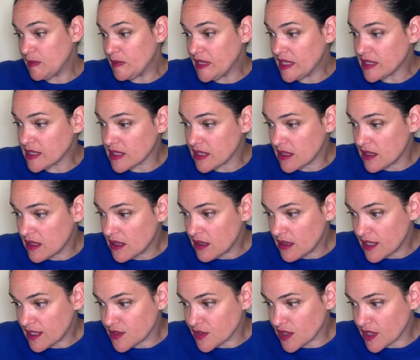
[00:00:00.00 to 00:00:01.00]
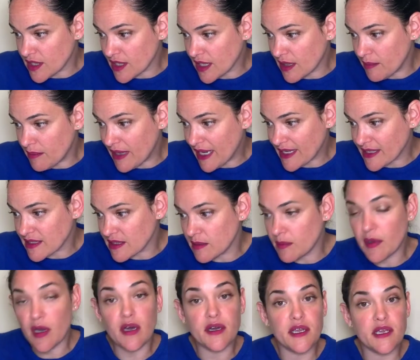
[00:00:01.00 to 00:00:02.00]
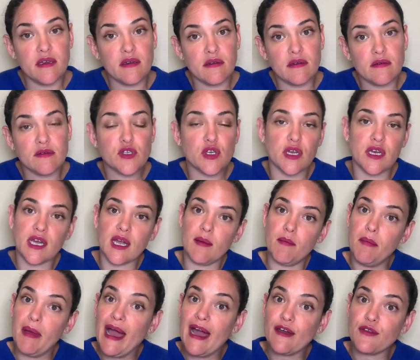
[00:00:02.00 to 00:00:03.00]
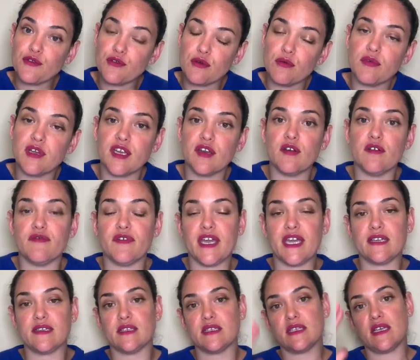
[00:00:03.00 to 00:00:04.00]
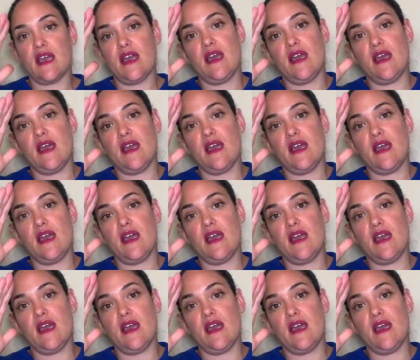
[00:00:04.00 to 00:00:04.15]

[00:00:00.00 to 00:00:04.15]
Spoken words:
it, it's going to come back to the body. It's going to come back through renal veins.